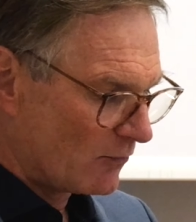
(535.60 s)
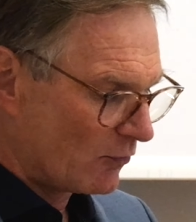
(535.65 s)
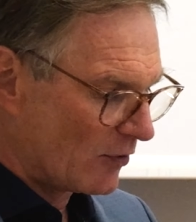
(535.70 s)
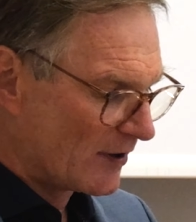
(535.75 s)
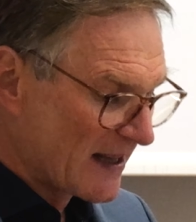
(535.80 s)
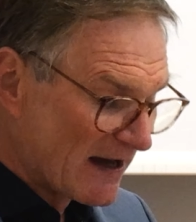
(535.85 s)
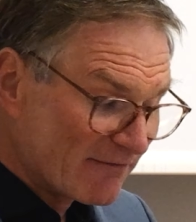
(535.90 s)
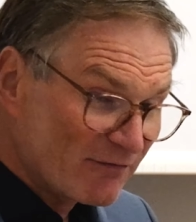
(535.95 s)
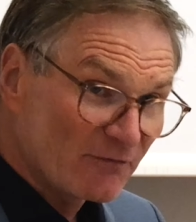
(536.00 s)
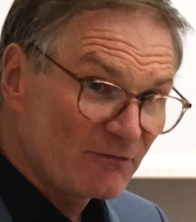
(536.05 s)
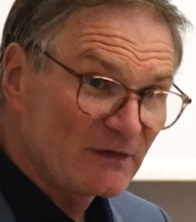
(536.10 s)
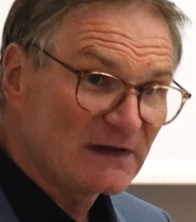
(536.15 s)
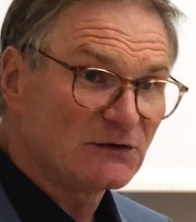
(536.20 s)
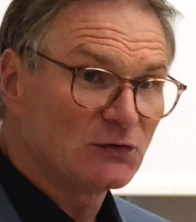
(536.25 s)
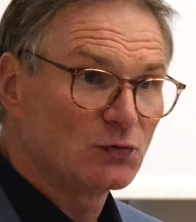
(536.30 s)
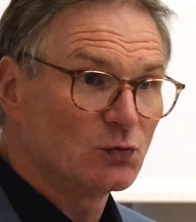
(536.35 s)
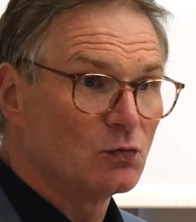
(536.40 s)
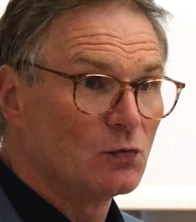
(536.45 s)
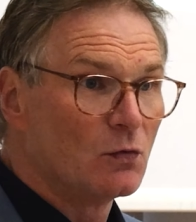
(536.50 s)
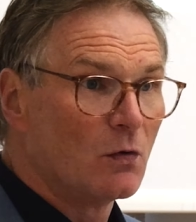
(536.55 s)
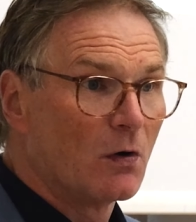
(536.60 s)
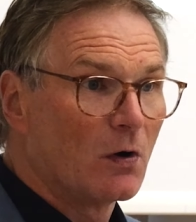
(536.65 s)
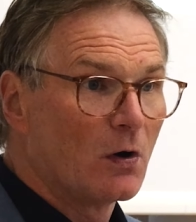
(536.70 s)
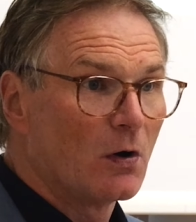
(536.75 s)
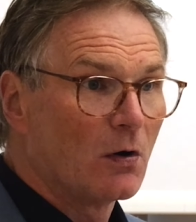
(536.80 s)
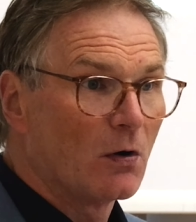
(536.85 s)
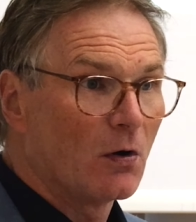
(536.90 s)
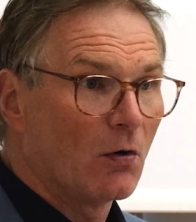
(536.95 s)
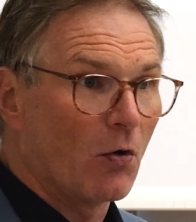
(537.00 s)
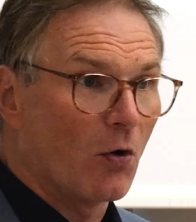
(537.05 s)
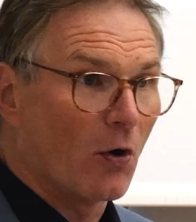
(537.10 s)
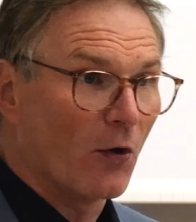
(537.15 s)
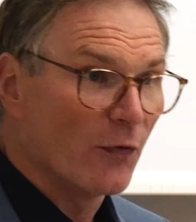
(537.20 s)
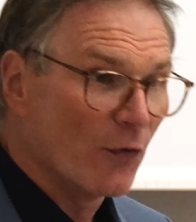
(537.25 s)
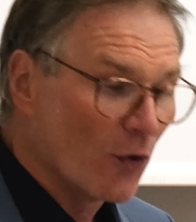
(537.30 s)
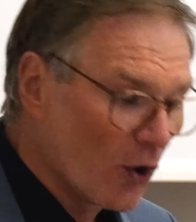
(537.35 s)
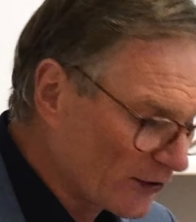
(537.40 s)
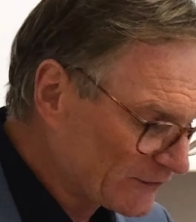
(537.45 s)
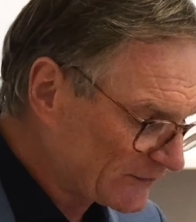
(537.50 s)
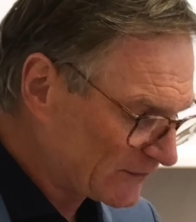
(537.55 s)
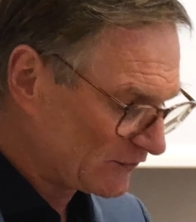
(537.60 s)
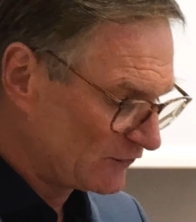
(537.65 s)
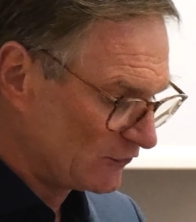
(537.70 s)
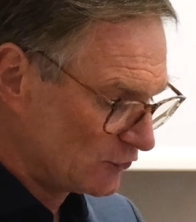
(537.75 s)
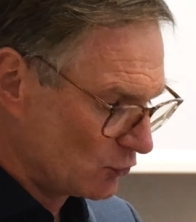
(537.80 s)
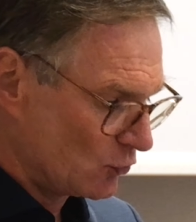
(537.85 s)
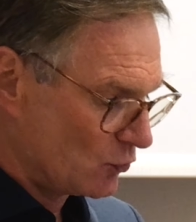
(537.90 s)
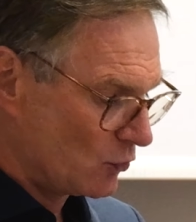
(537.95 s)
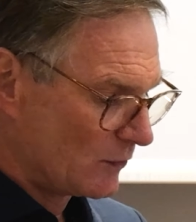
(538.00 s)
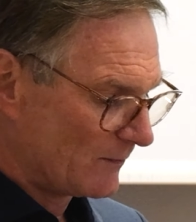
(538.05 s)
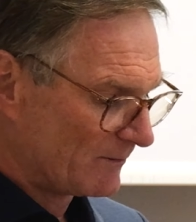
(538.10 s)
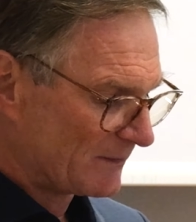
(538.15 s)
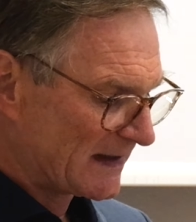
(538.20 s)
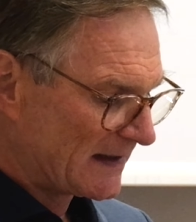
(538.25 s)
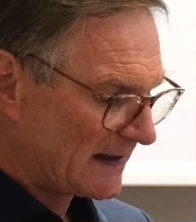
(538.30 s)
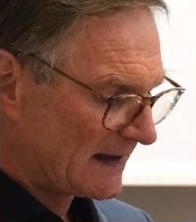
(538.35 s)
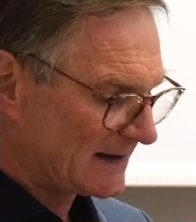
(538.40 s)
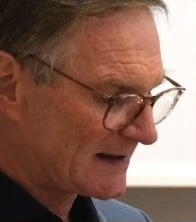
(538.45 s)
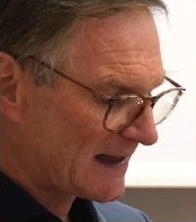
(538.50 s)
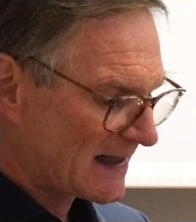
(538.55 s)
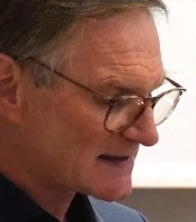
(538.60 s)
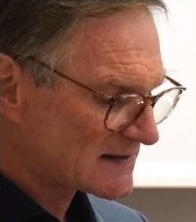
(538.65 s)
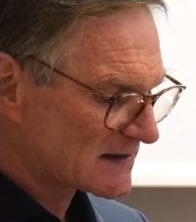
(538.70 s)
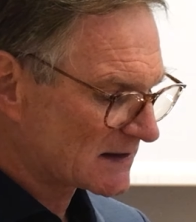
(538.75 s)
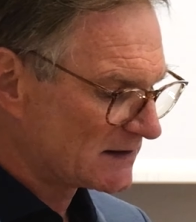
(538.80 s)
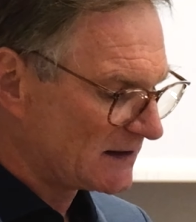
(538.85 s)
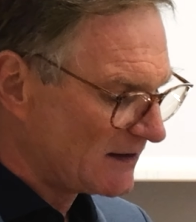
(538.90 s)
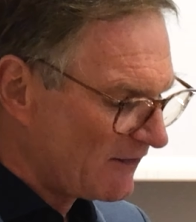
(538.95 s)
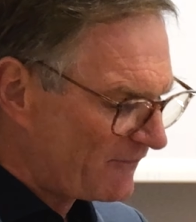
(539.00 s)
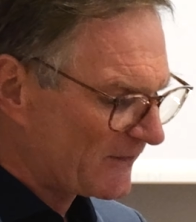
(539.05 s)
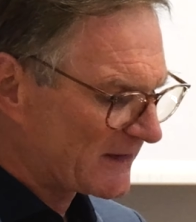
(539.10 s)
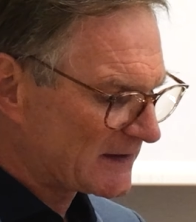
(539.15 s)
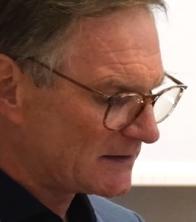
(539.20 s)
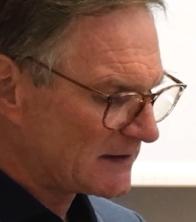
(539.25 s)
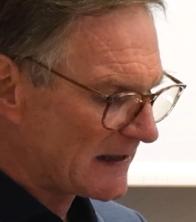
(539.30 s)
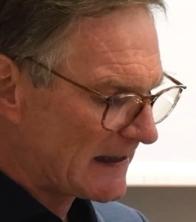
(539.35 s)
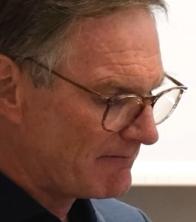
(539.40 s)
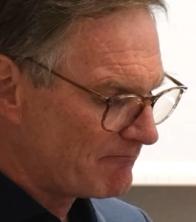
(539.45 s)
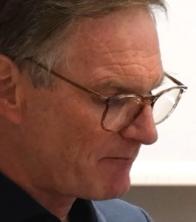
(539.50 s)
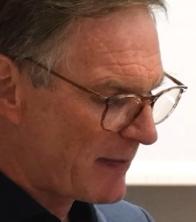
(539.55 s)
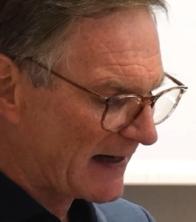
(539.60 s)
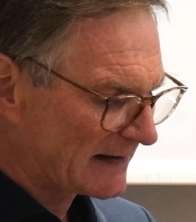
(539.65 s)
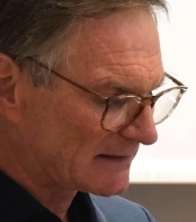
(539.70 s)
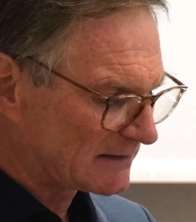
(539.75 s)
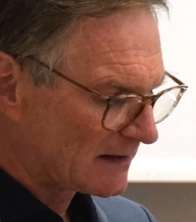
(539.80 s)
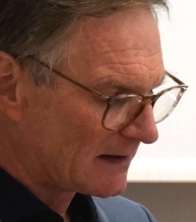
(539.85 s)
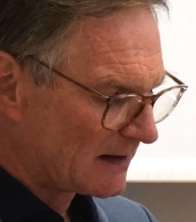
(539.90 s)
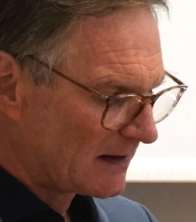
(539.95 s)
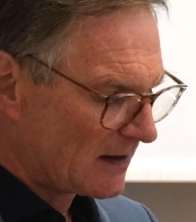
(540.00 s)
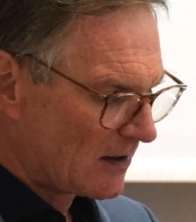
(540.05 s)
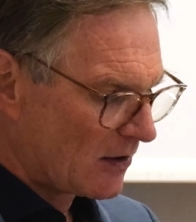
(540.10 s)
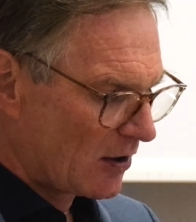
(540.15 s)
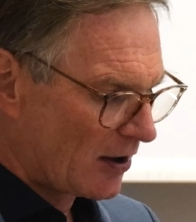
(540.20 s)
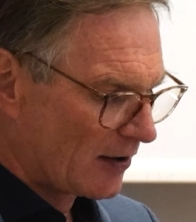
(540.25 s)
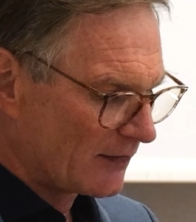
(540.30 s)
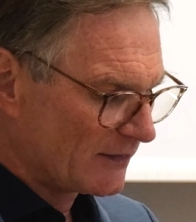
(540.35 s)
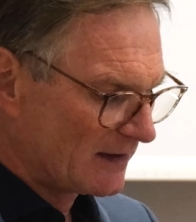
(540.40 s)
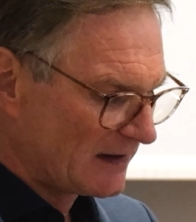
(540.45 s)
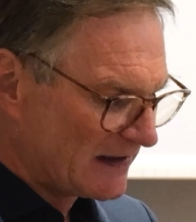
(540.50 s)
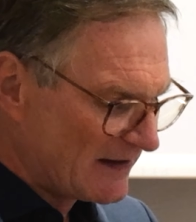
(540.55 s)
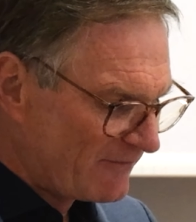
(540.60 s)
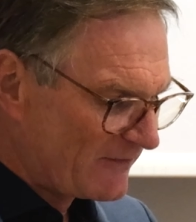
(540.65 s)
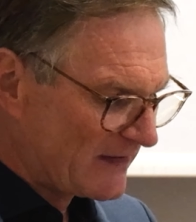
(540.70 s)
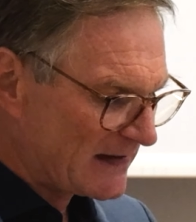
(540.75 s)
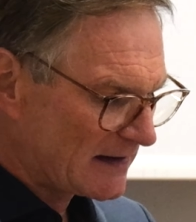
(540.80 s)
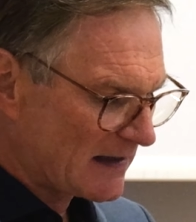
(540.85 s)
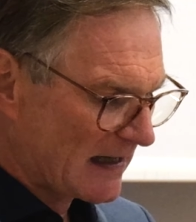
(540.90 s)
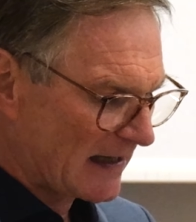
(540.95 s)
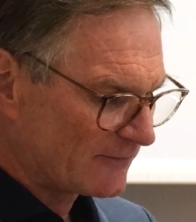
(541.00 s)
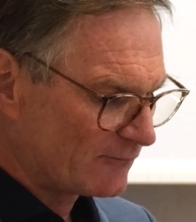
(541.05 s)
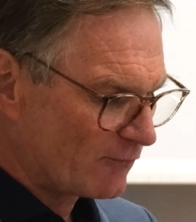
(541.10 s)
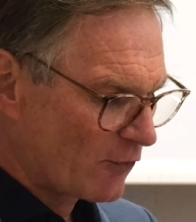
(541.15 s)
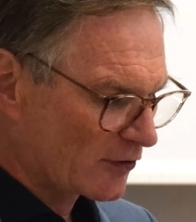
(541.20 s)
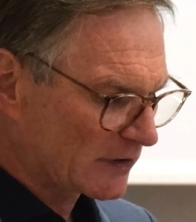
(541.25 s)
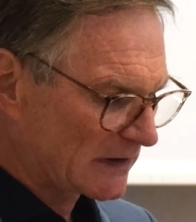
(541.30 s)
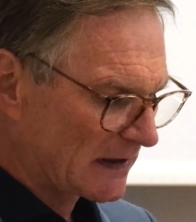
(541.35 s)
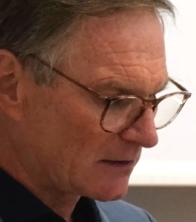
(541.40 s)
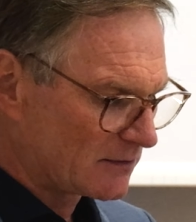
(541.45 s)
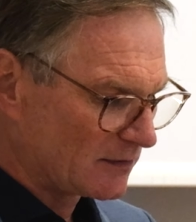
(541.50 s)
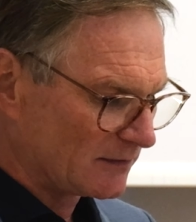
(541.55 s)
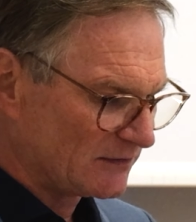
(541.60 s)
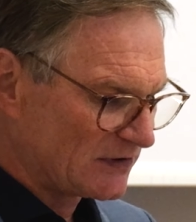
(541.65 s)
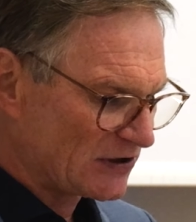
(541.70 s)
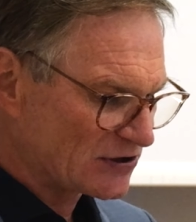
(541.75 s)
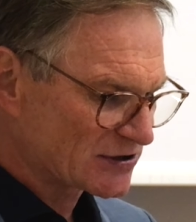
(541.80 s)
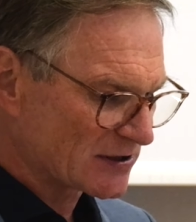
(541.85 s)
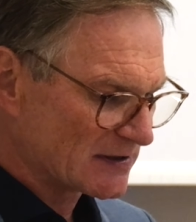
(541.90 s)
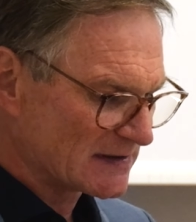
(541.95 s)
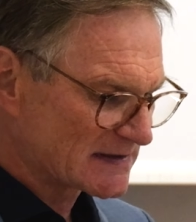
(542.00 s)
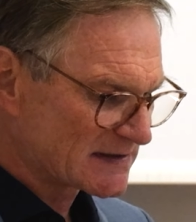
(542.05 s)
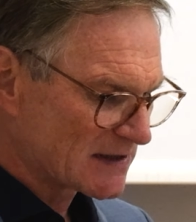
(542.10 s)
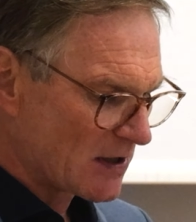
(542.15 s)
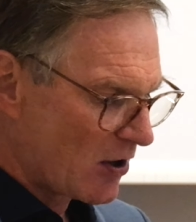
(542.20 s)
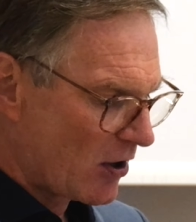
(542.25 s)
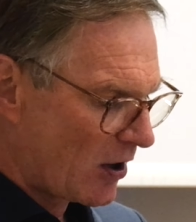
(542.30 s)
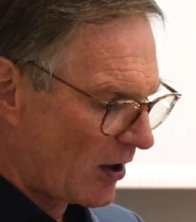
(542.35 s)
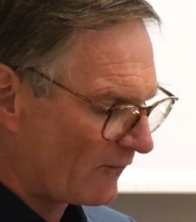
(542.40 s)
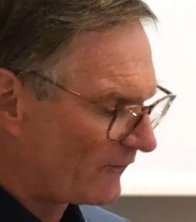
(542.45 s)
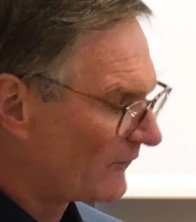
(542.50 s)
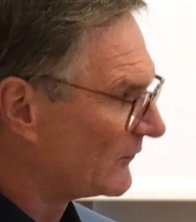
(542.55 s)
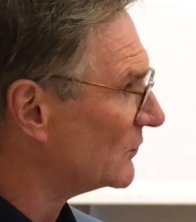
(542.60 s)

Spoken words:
whatever we do or not do, it has significant impact on the living and working conditions of